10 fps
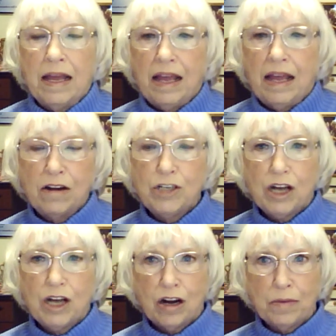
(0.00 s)
Energy
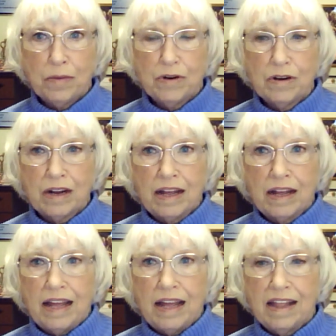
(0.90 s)
Harbor
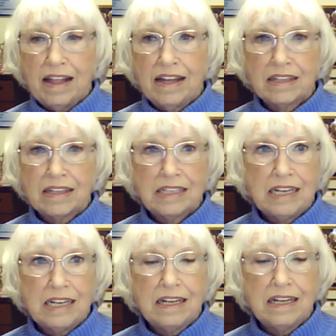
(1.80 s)

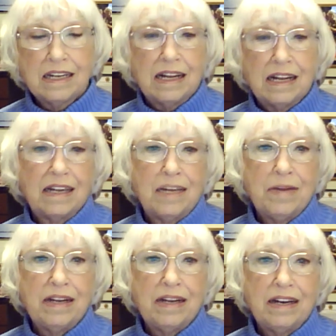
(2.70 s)
LLC, a limited